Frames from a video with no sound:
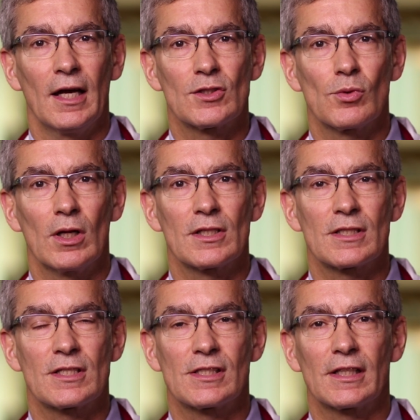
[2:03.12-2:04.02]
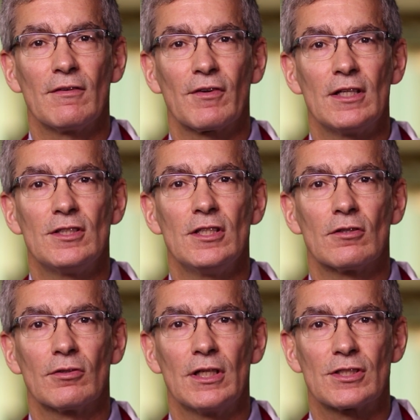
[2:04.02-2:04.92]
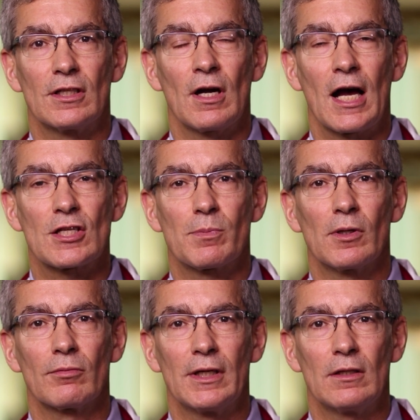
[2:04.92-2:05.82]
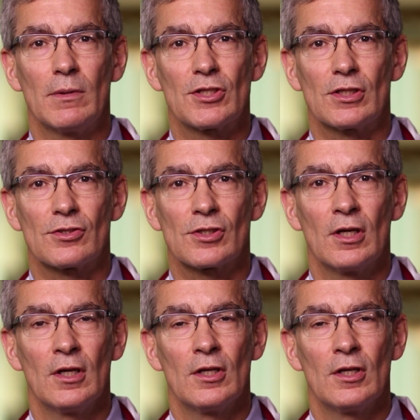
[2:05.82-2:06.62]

as well as a significant decrease in hospital readmissions.